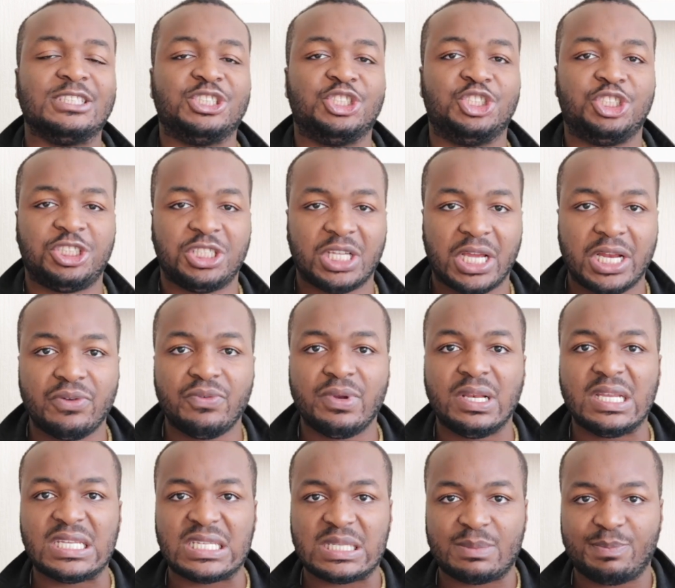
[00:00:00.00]

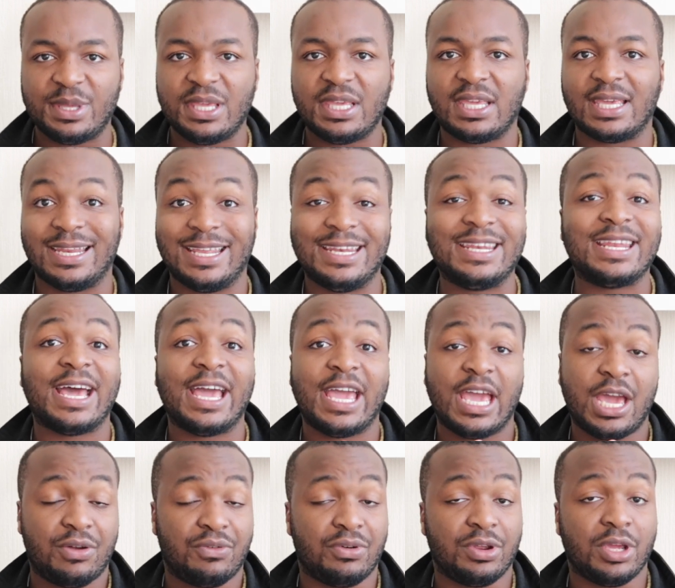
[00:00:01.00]
Generally speaking, in that
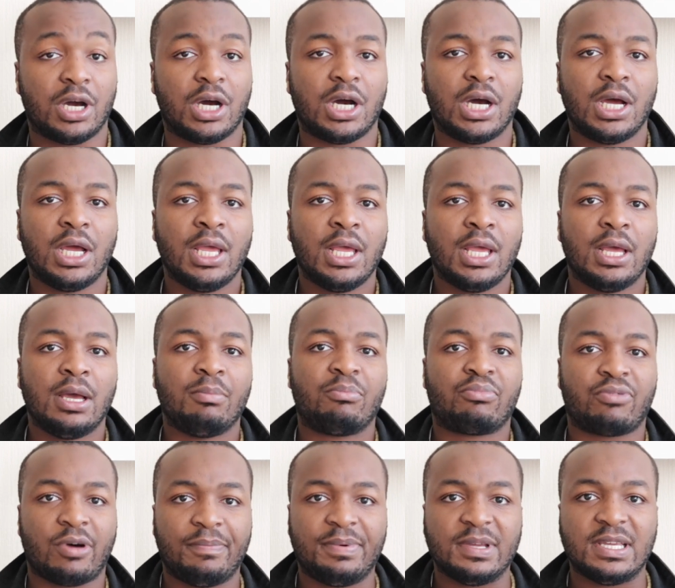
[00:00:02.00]
area,
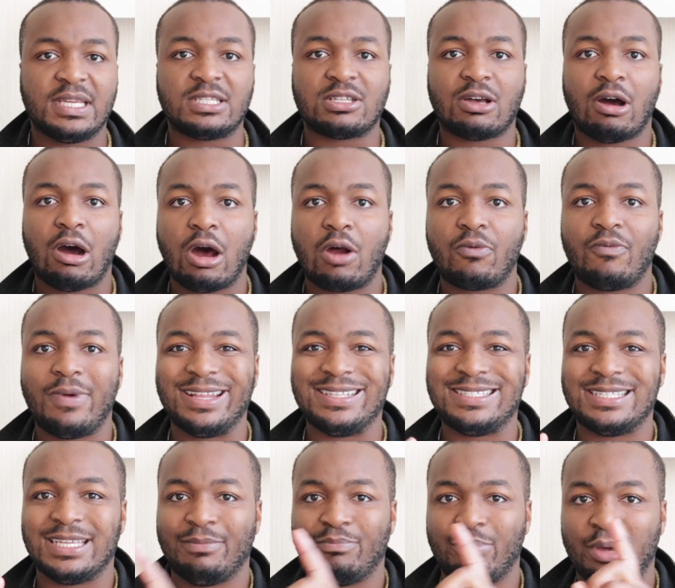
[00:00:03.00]
properties are
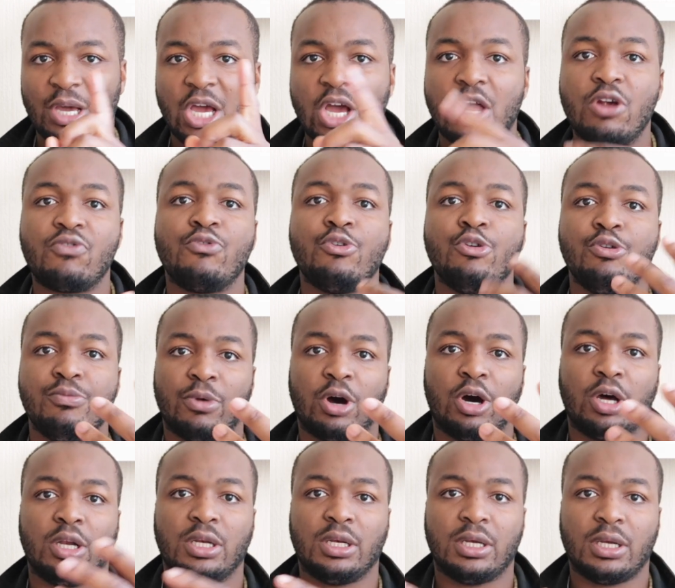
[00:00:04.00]
renting per room
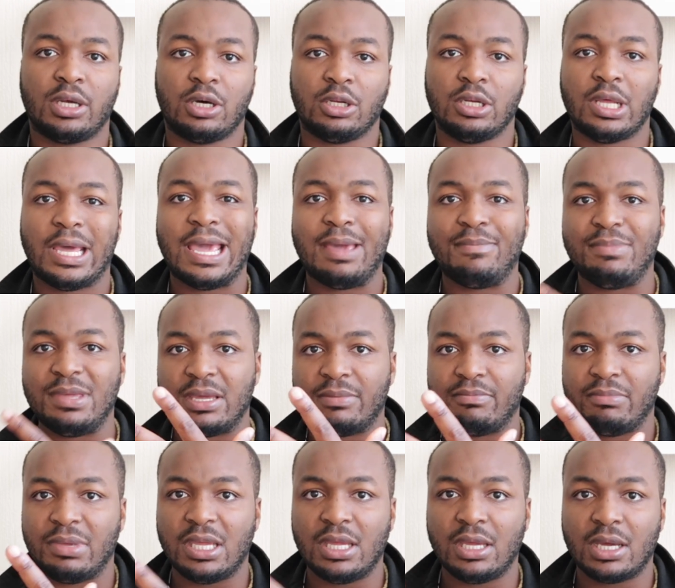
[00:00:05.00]
on
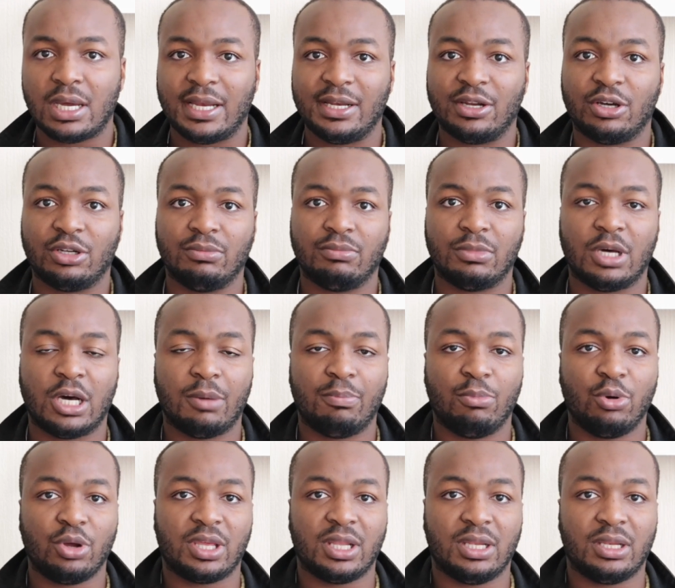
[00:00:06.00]
Airbnb and on
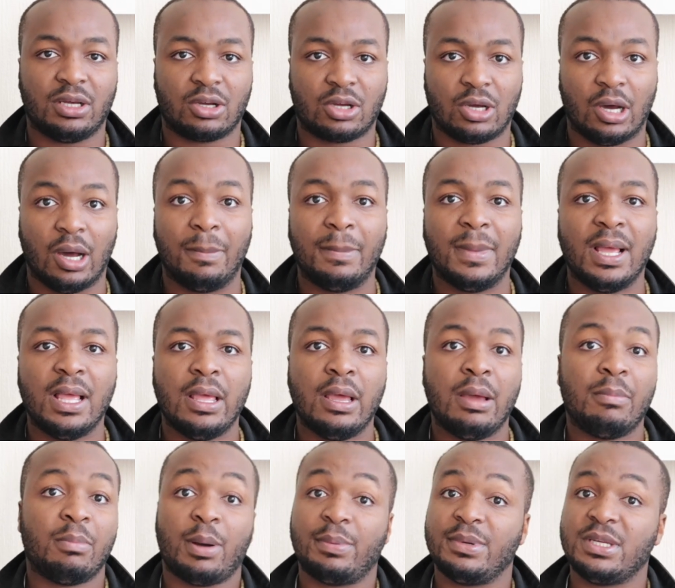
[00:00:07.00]
booking.com.
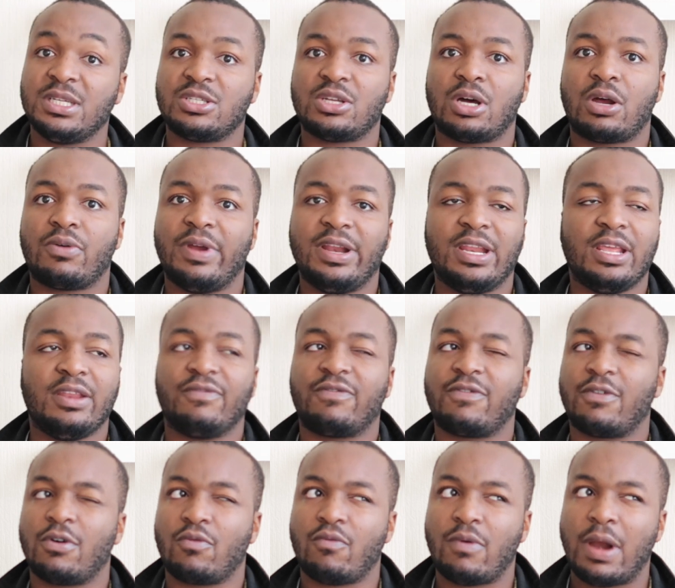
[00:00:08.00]
Properties are renting
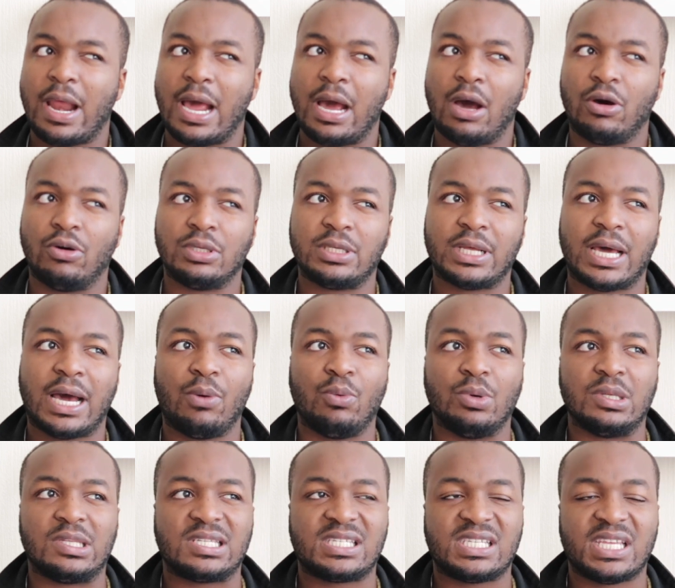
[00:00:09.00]
for around, I
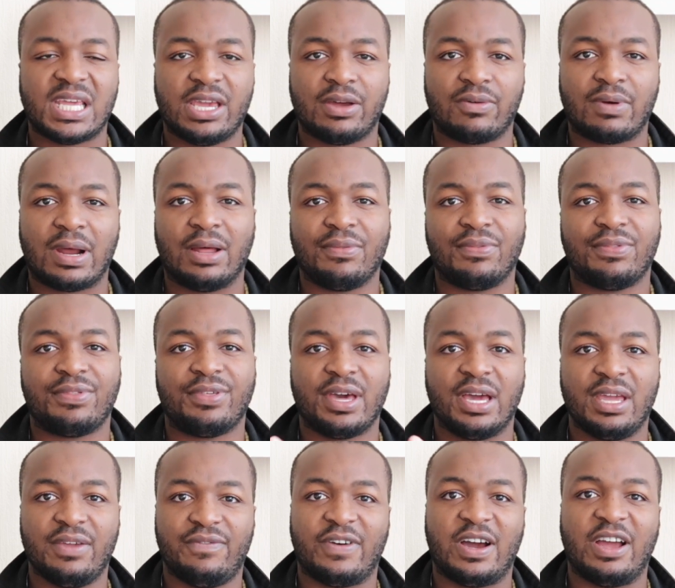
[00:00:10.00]
would say, around
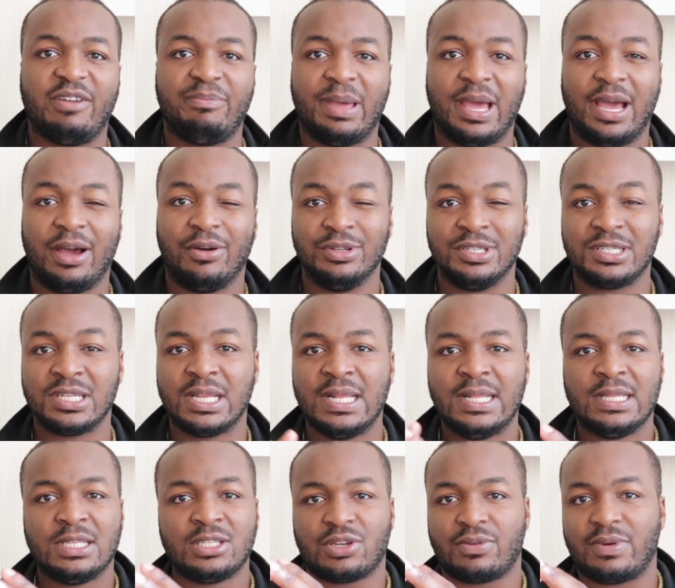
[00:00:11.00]

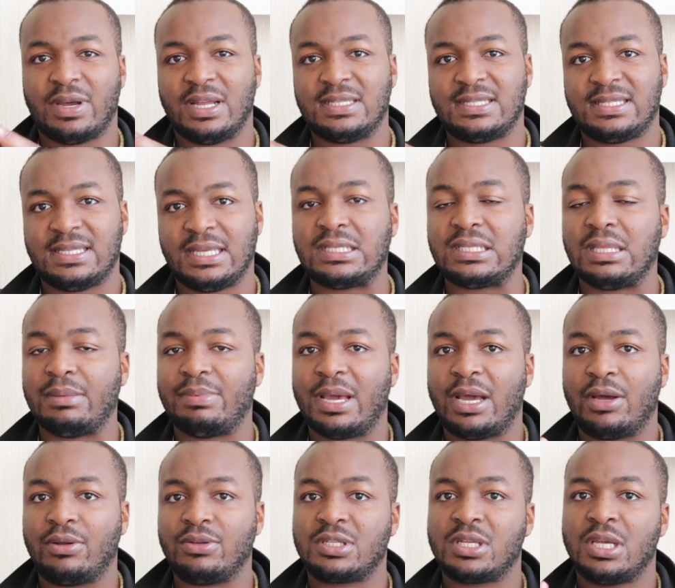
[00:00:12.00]
£35 to around
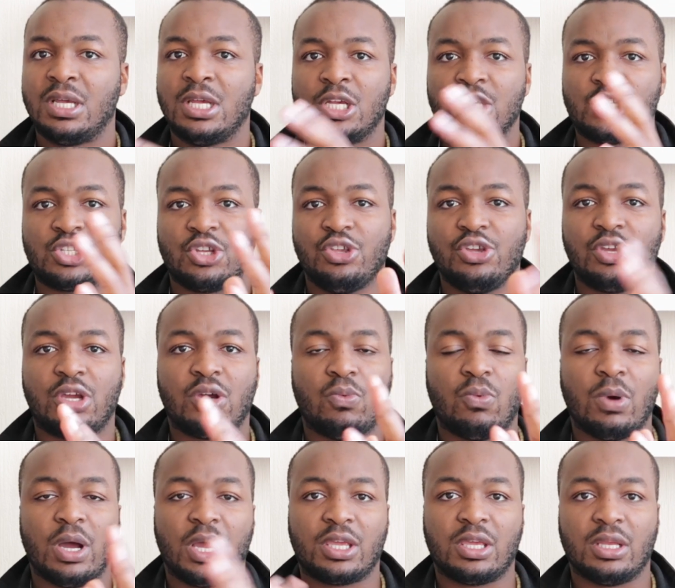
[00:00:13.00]
£60. So you could
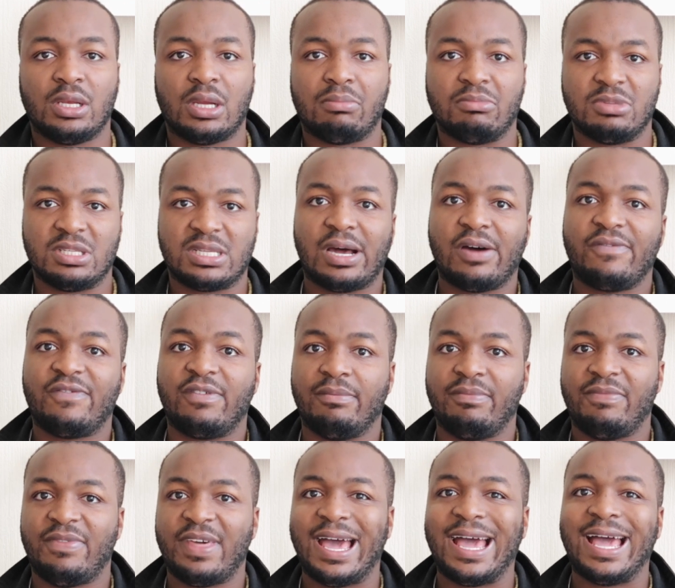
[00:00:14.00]
work your numbers out
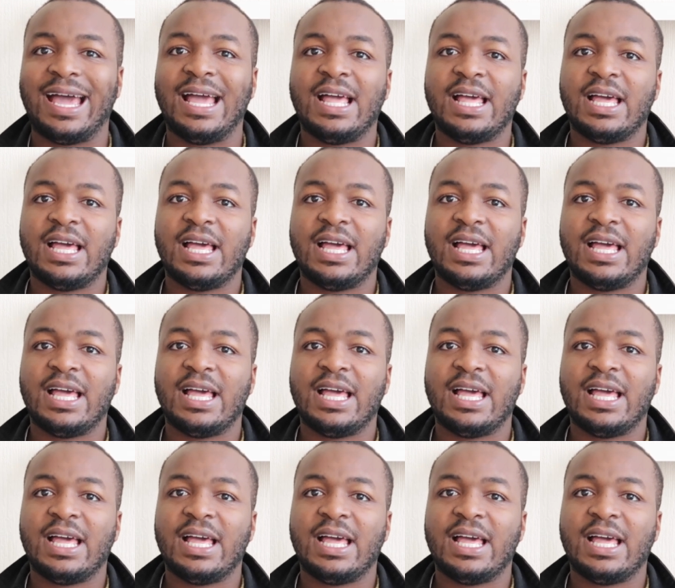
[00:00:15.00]
from that.